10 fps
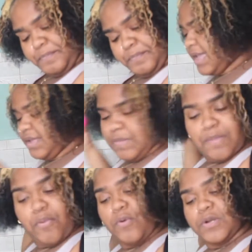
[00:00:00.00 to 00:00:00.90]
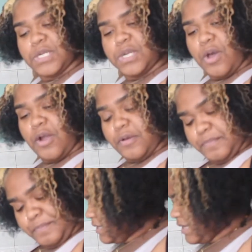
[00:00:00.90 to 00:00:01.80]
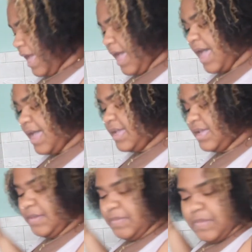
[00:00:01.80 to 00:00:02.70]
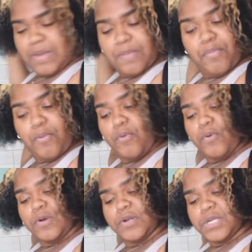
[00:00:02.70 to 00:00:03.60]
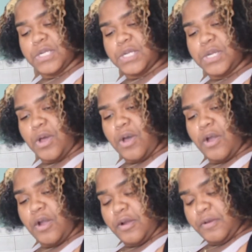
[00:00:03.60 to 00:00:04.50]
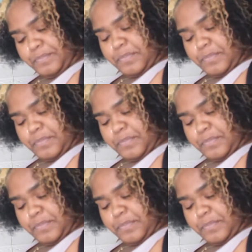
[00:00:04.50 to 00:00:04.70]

I am a porn star. I am a porn star.